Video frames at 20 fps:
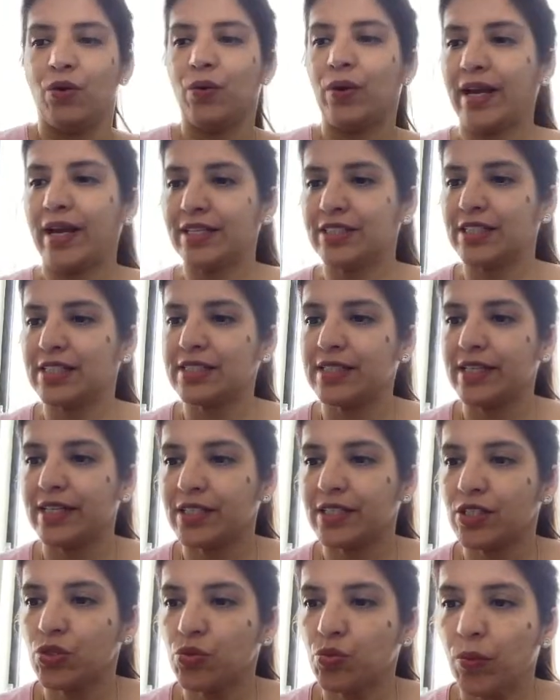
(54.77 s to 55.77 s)
Okay, just
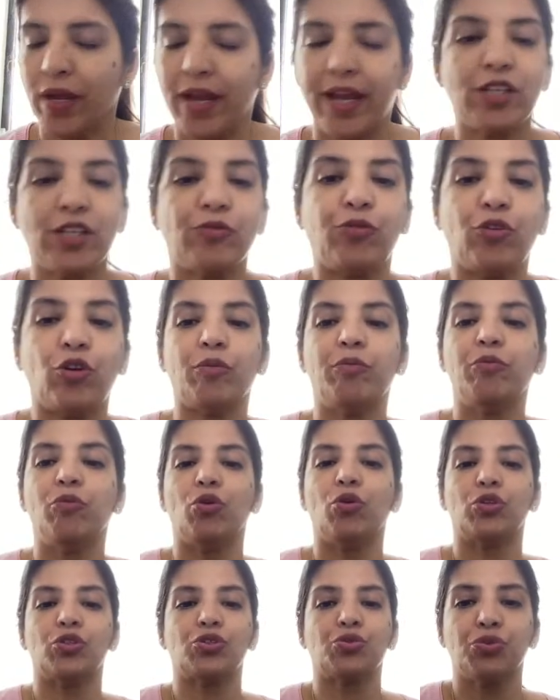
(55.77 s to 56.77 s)
let us wait for
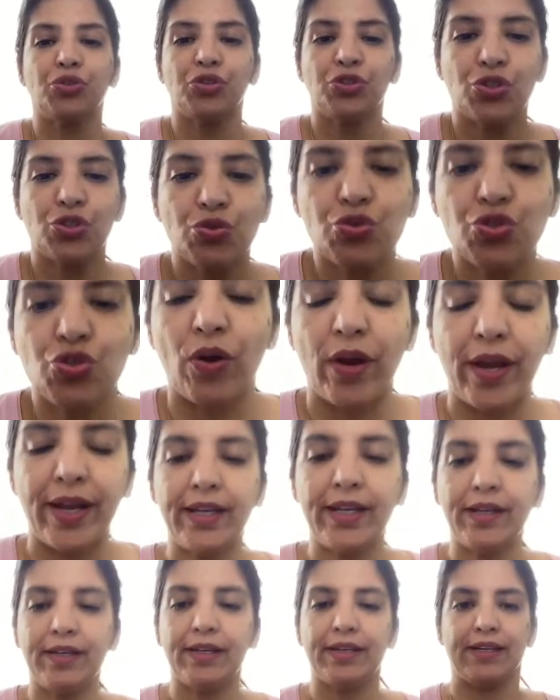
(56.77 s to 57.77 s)
more students to join.